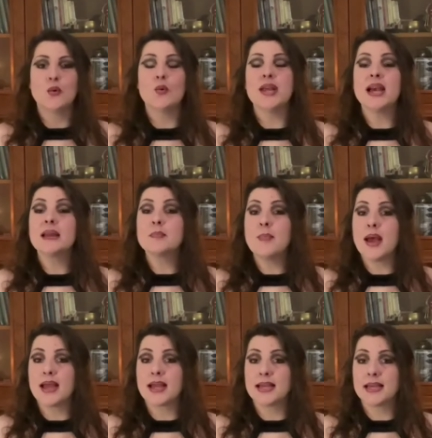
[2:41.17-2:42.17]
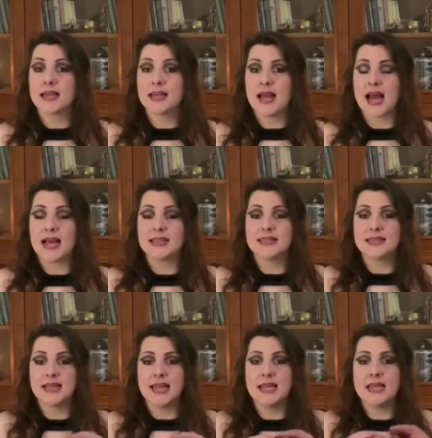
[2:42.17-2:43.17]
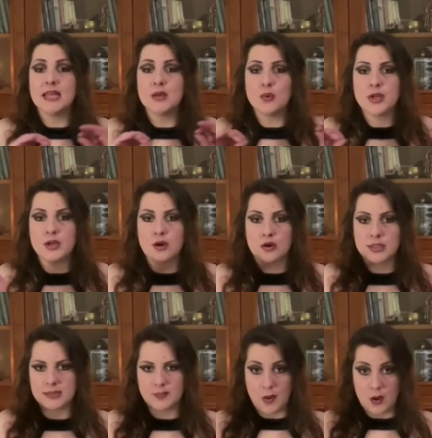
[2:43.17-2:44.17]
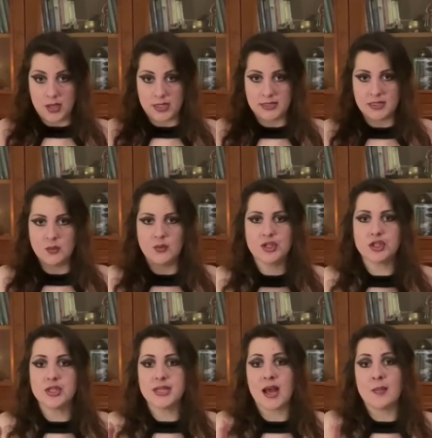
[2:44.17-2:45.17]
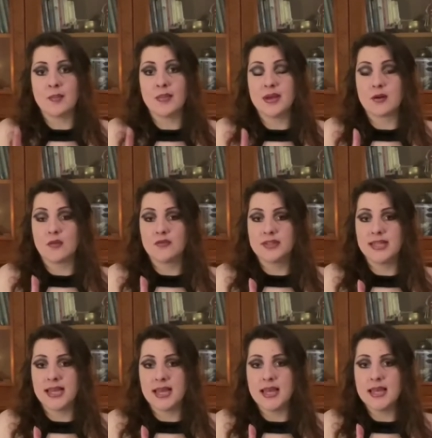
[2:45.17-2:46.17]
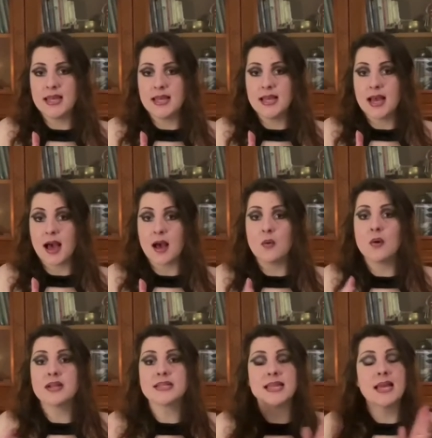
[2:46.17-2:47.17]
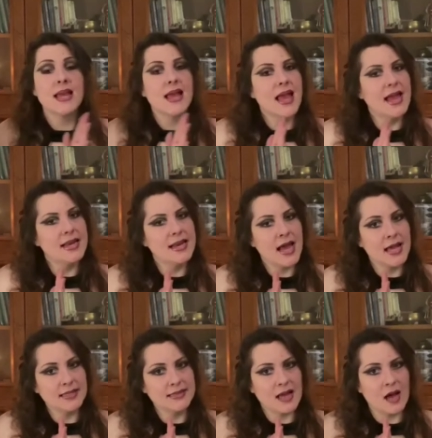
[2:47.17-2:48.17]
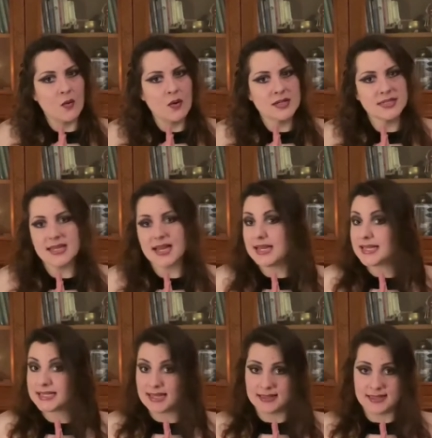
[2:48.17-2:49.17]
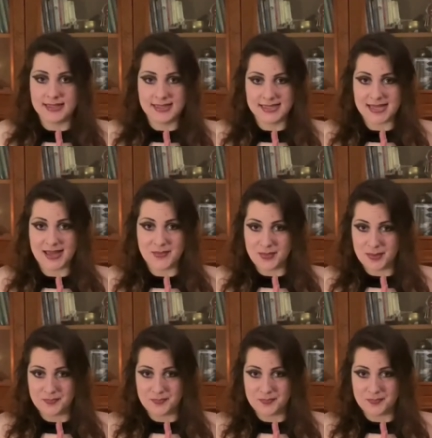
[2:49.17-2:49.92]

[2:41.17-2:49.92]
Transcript: we are back at an equinox point in which the number of day hours and night hours are exactly the same